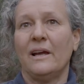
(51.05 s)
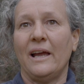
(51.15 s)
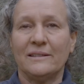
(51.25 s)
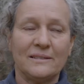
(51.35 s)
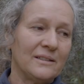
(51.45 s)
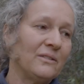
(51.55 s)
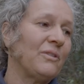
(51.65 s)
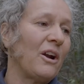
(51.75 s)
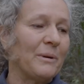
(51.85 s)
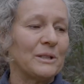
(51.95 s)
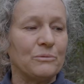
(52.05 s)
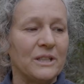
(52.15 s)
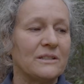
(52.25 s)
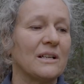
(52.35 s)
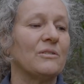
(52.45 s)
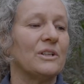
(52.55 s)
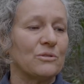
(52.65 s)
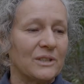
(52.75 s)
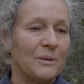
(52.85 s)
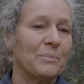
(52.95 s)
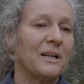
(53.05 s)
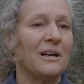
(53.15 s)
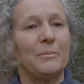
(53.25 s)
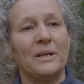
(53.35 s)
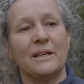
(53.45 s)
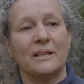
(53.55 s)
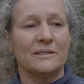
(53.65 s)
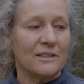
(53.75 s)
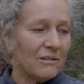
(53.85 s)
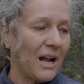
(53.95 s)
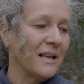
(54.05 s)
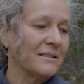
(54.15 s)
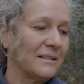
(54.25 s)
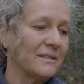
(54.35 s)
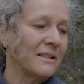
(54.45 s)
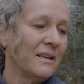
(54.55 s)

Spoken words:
and the environment weeds are going to keep coming, and the grasses.